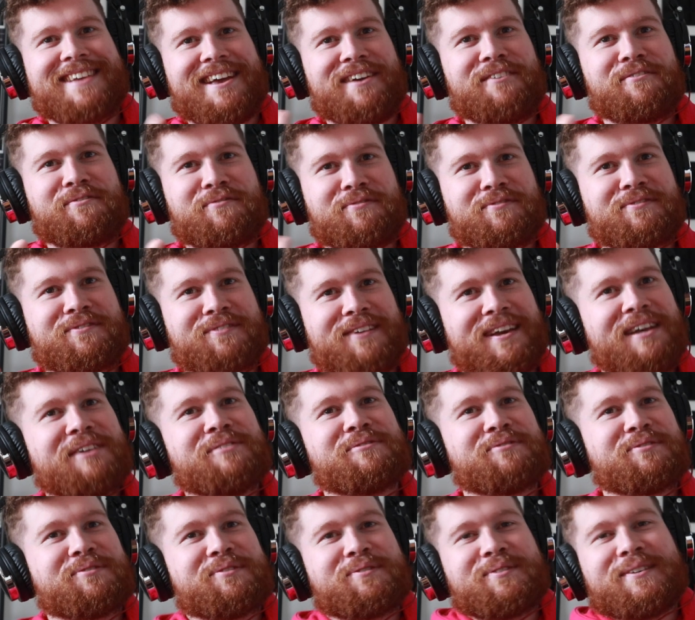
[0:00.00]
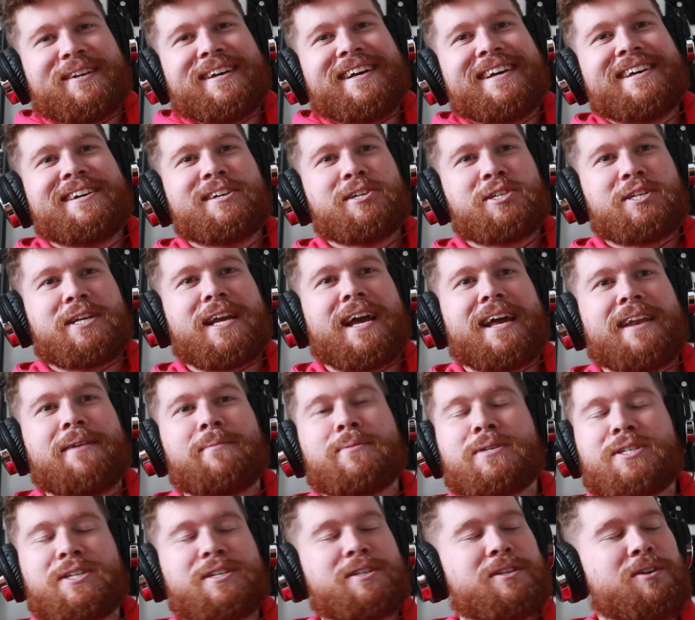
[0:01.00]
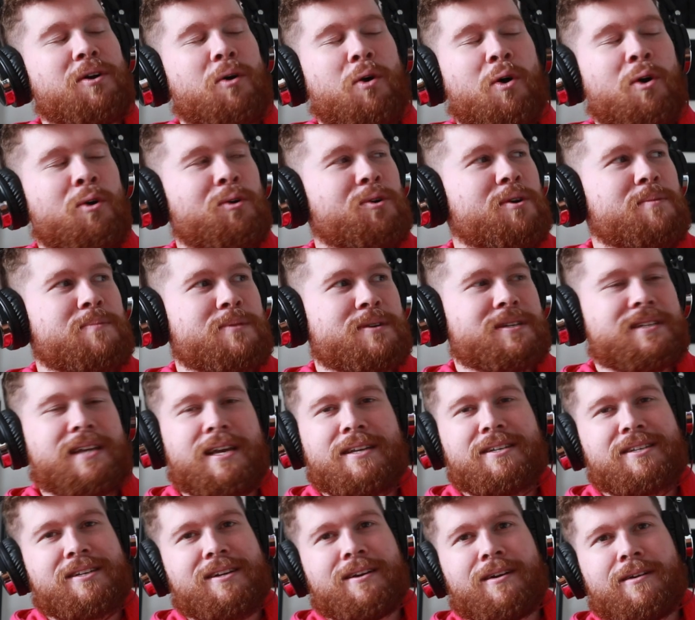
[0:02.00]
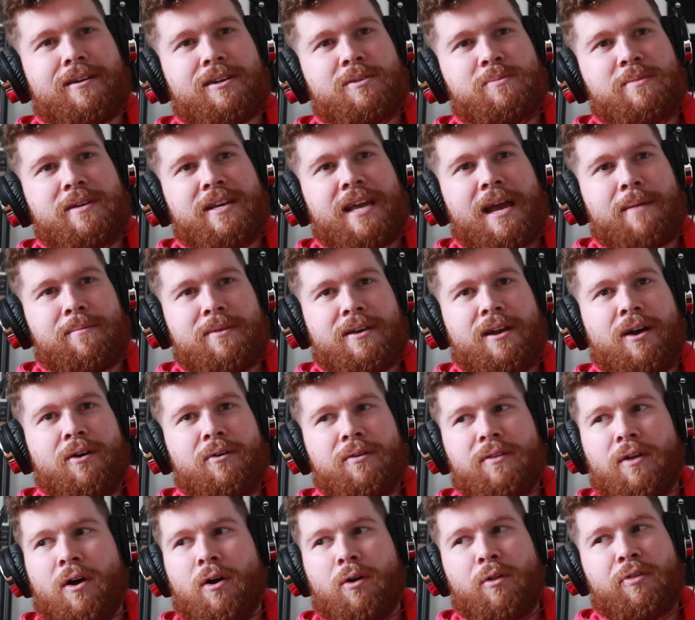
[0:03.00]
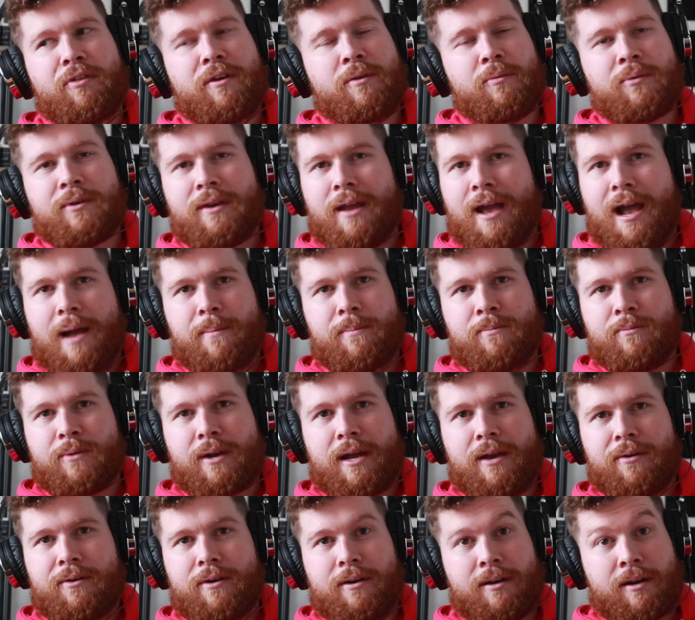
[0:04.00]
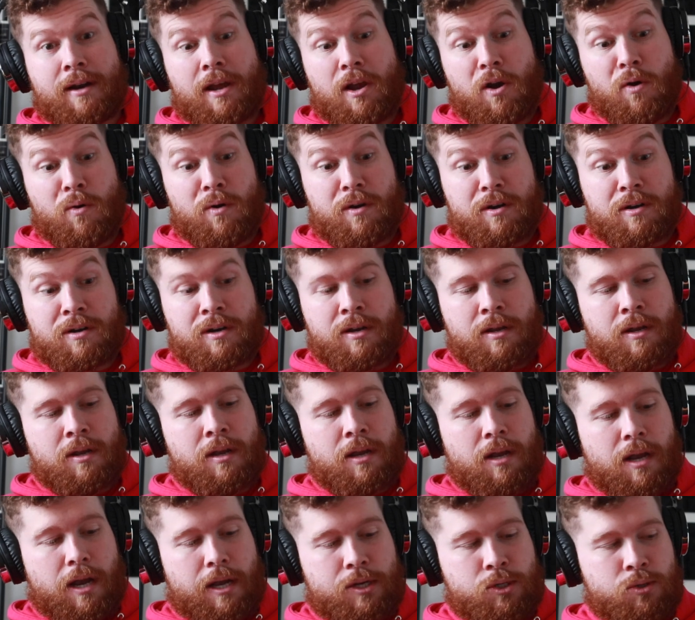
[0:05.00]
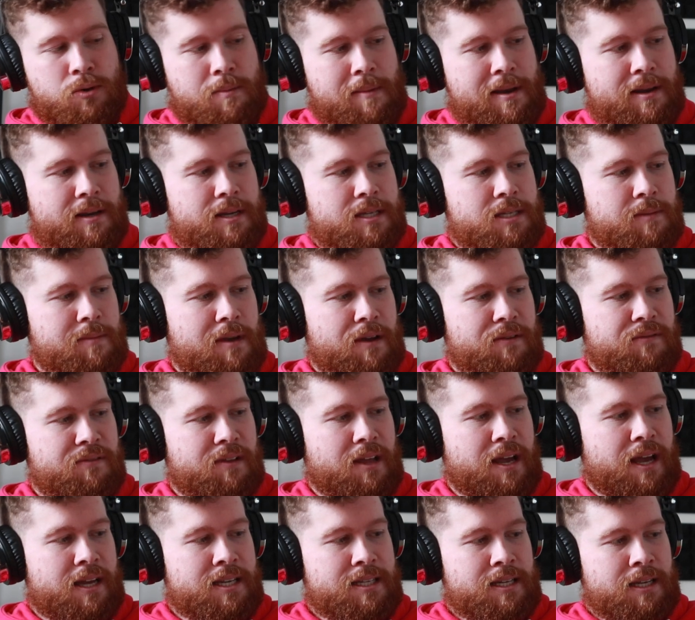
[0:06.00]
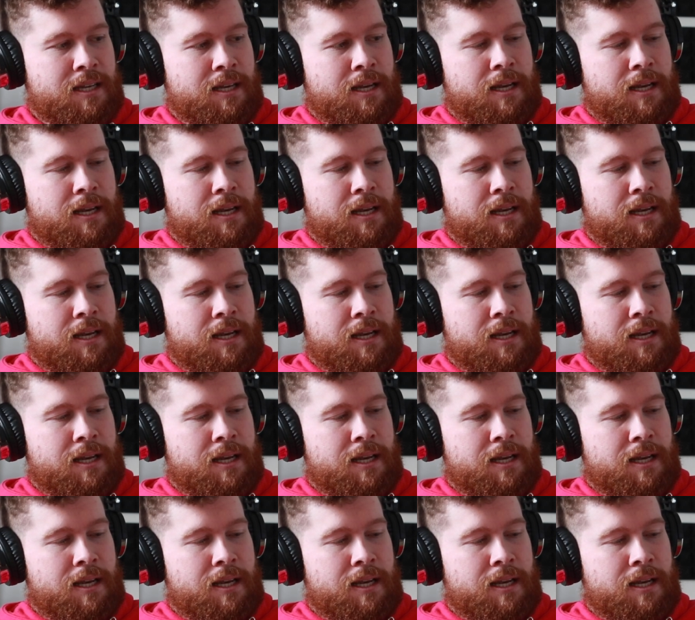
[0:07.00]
if, if she hadn't, but she one hundred percent encouraged me, kept me going. The whole thing wouldn't have happened without her, and I owe her a tremendous amount for that.